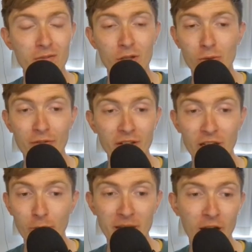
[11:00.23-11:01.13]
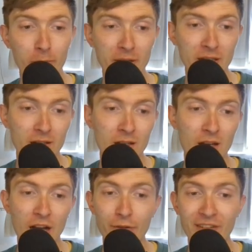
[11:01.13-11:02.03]
who I think he'll be helping.
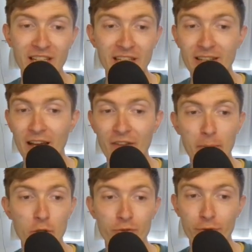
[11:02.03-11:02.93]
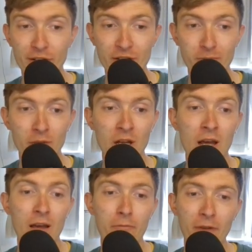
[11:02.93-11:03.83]
I don't think he'd get that much freedom.
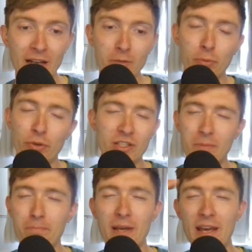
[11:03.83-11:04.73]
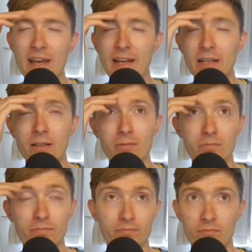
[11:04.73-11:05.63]
Van der Poel is a big...
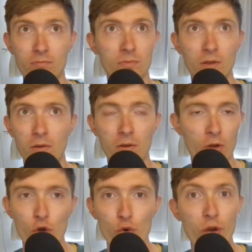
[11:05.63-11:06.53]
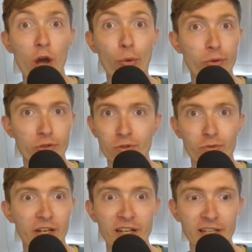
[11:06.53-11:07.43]
Who knows,
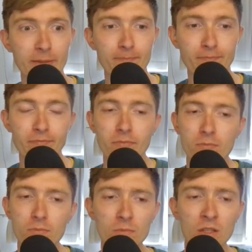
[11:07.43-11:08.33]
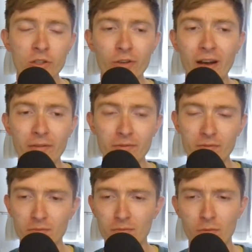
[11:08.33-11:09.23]
really. Got that,
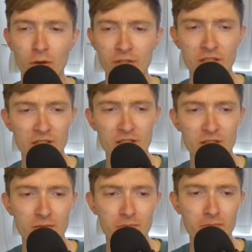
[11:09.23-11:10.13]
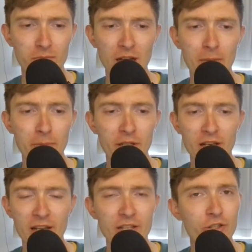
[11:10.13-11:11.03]
what was it,
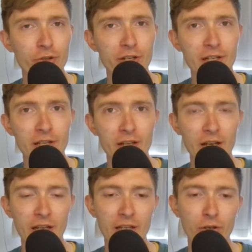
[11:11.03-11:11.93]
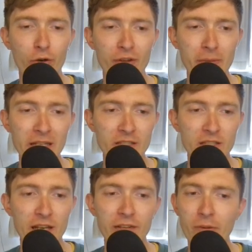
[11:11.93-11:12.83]
scapular injury in Nove
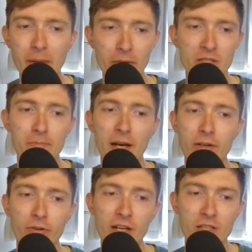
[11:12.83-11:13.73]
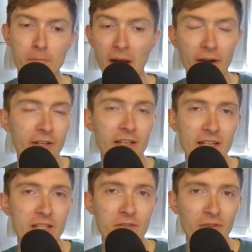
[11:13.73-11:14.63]
Mesto in the mountain bike race. Apparently
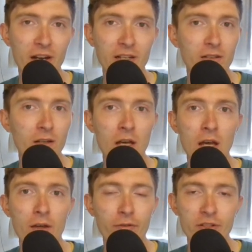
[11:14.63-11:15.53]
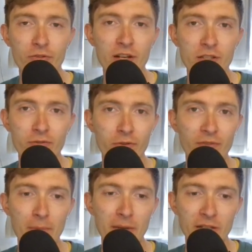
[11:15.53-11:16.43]
he's fine for this race from
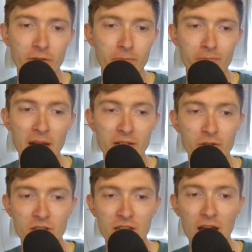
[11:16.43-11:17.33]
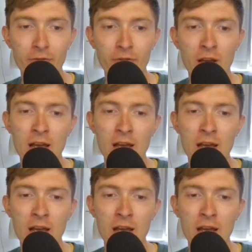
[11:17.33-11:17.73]
their medical staff.